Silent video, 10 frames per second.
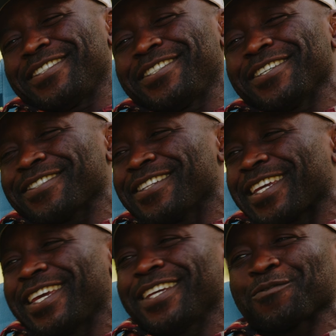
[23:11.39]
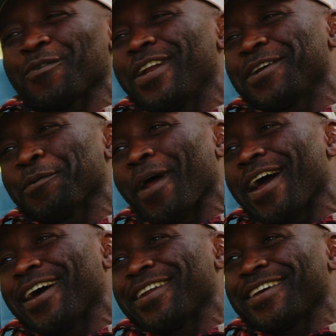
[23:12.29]
just the kids running
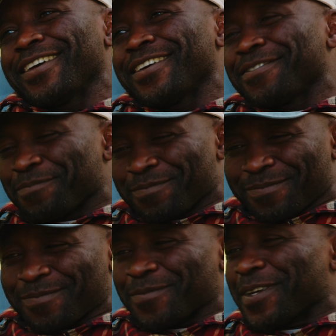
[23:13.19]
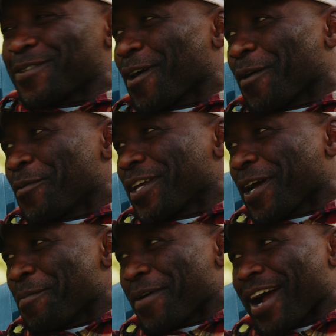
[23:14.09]
around. Yeah it started yeah. with a
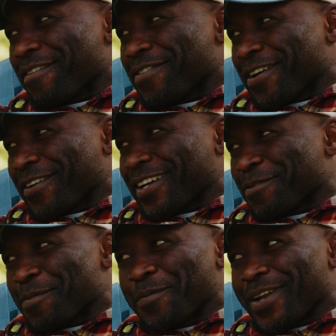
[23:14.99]
cup of coffee, cup Eric. Coffee. Remember